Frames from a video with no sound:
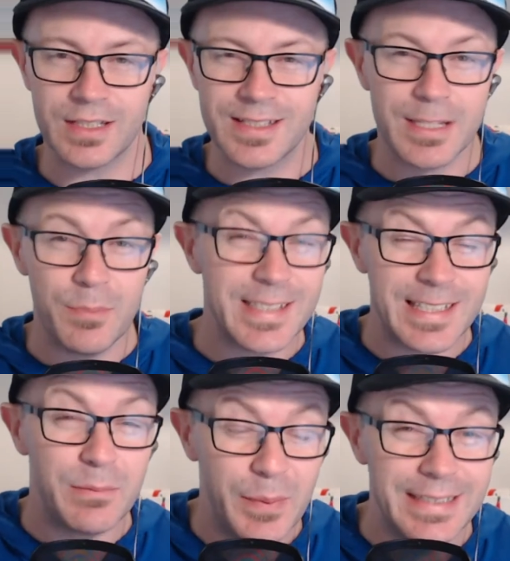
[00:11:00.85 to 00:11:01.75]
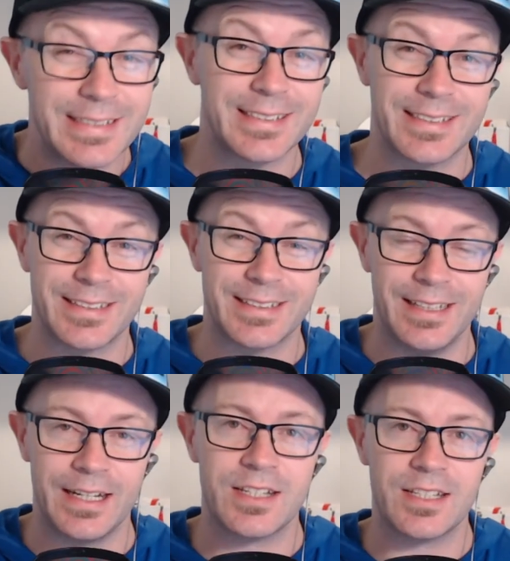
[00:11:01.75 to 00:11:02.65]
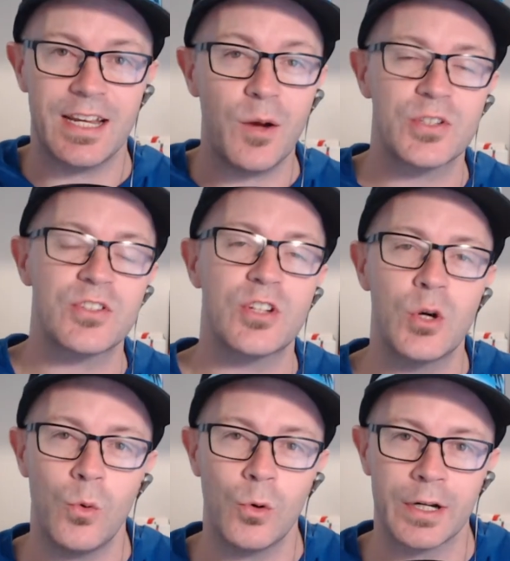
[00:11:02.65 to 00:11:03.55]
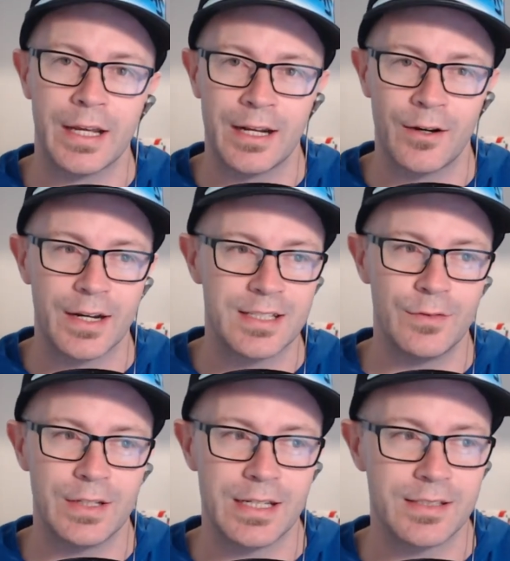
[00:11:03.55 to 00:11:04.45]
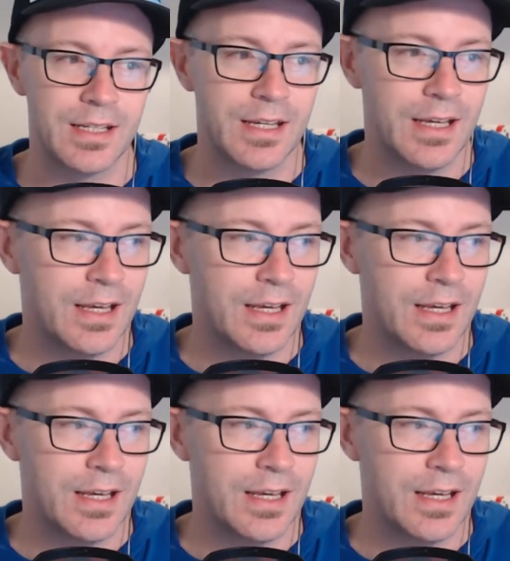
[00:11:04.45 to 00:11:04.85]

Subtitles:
the missing piece. It actually helps us to coordinate our activities